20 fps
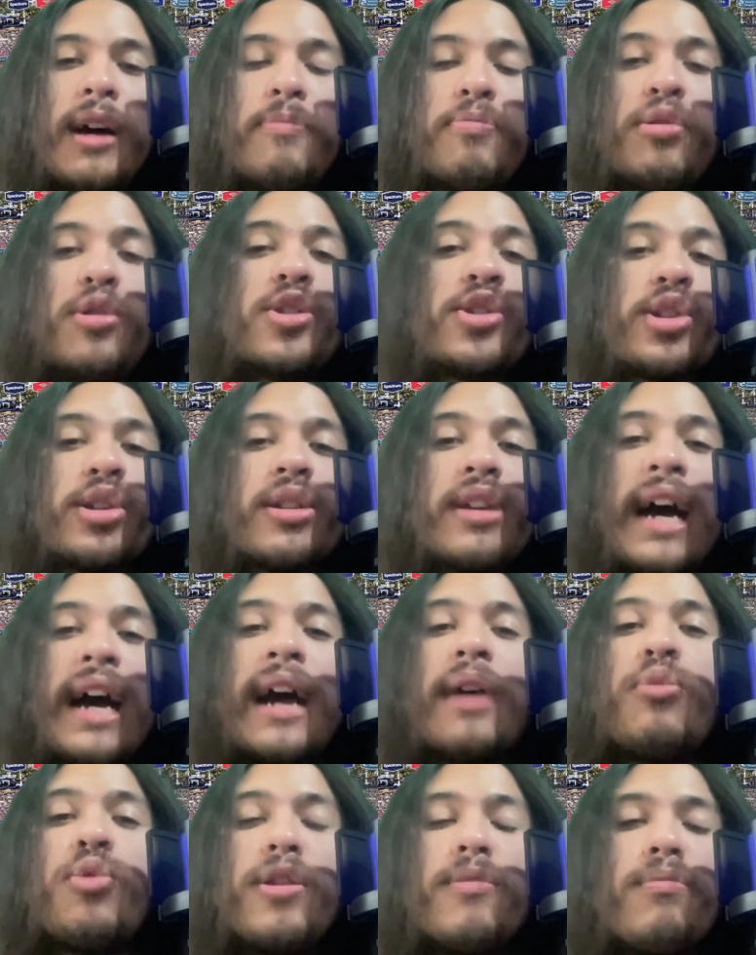Personally,
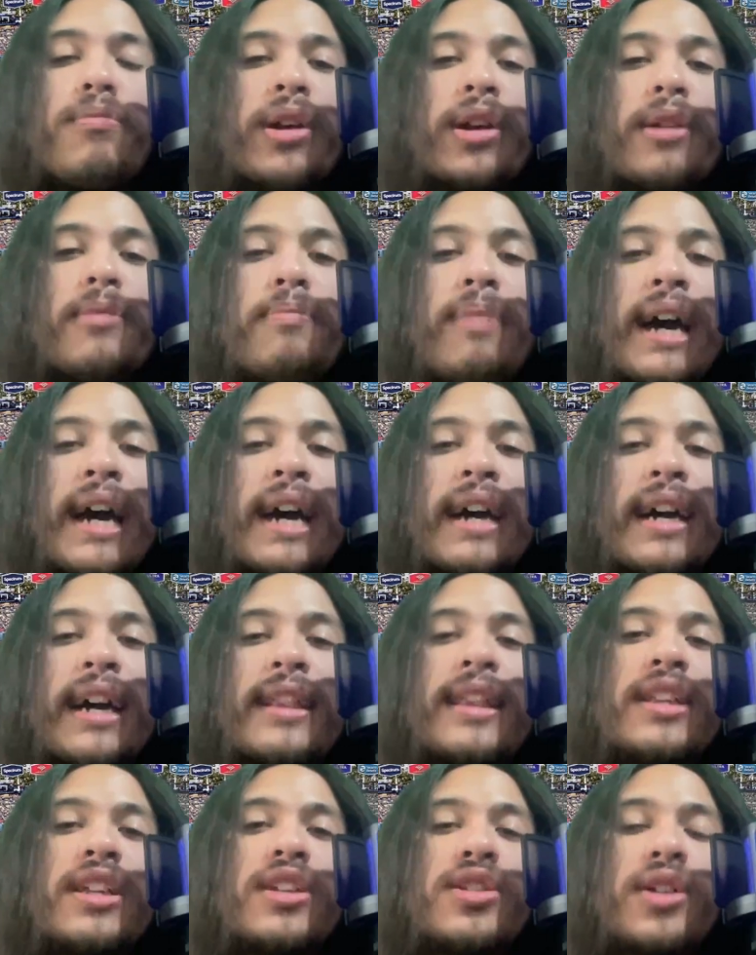I wouldn't bring him back. I
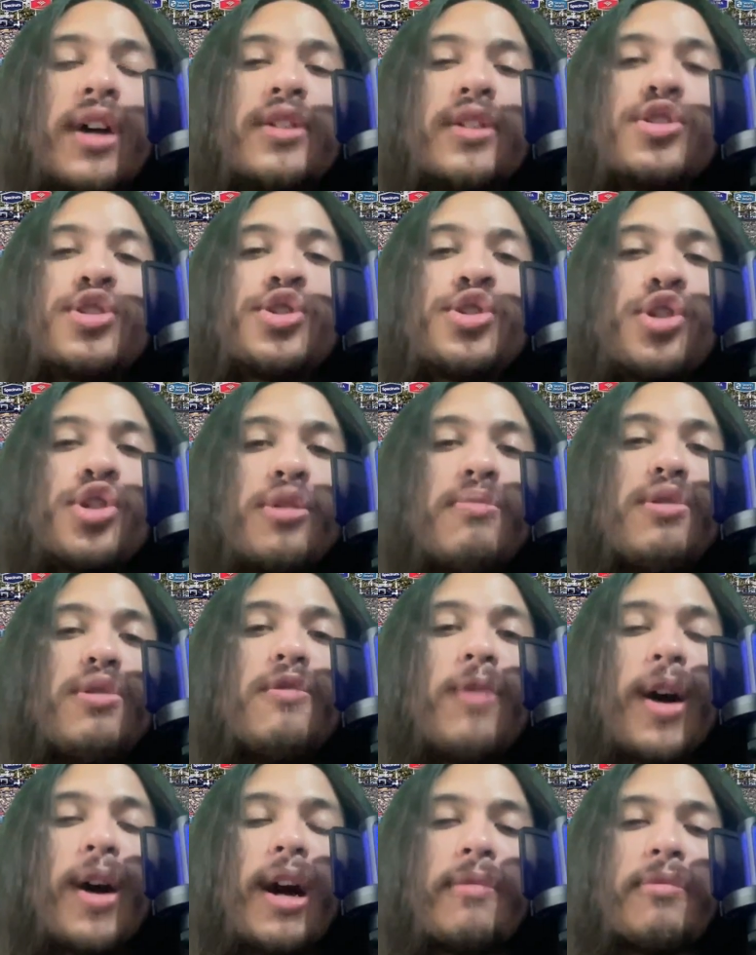think the Dodgers should
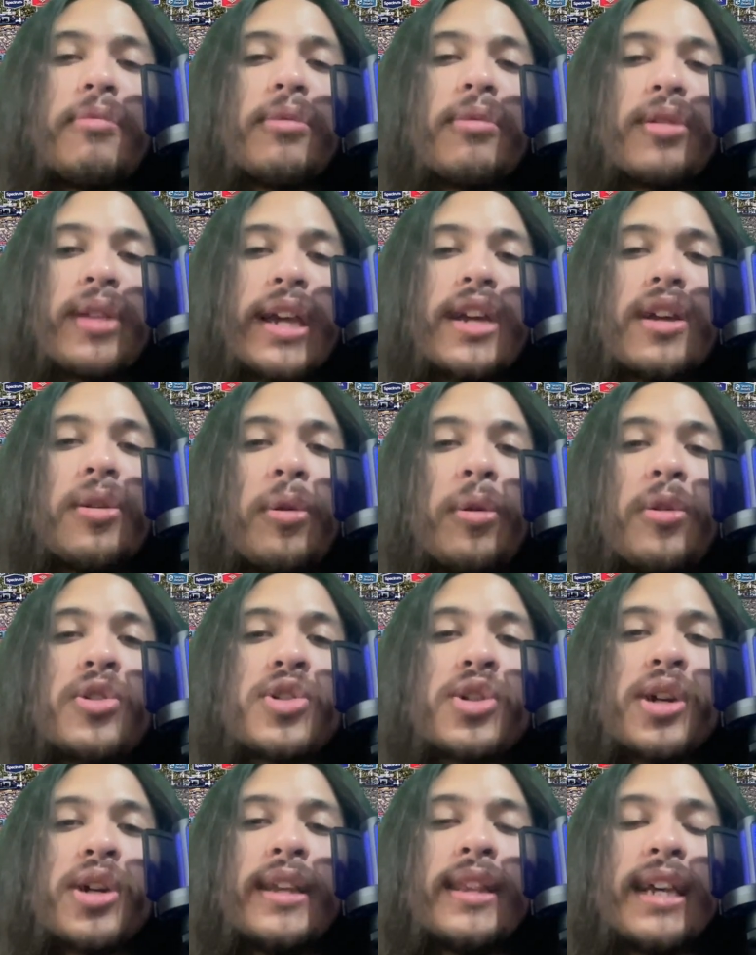move on from Clayton Kershaw.